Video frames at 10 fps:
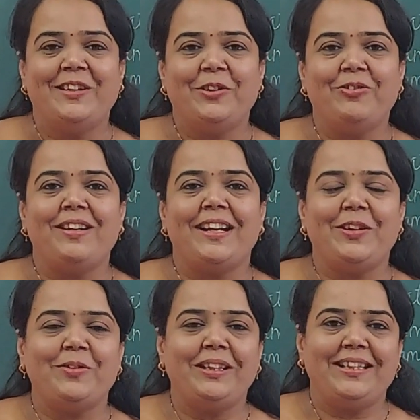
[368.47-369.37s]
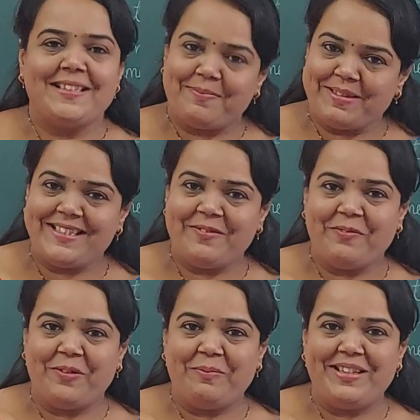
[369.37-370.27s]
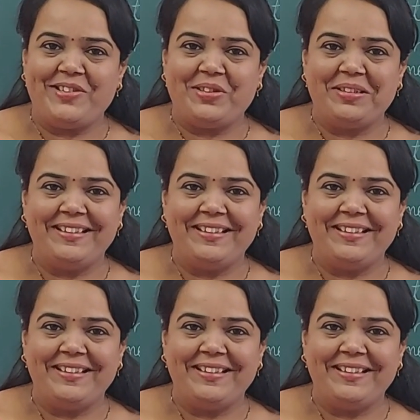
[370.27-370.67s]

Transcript: to write only this much information?